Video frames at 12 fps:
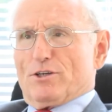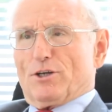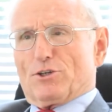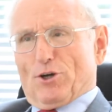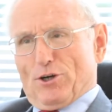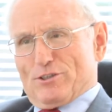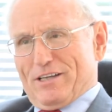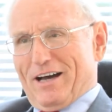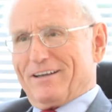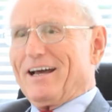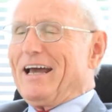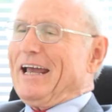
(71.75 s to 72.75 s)
and it turns
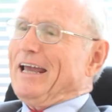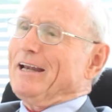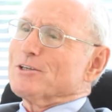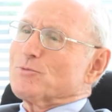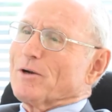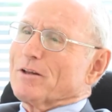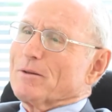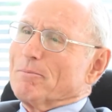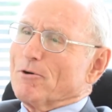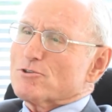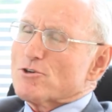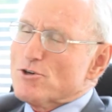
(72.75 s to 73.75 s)
out it is one of the most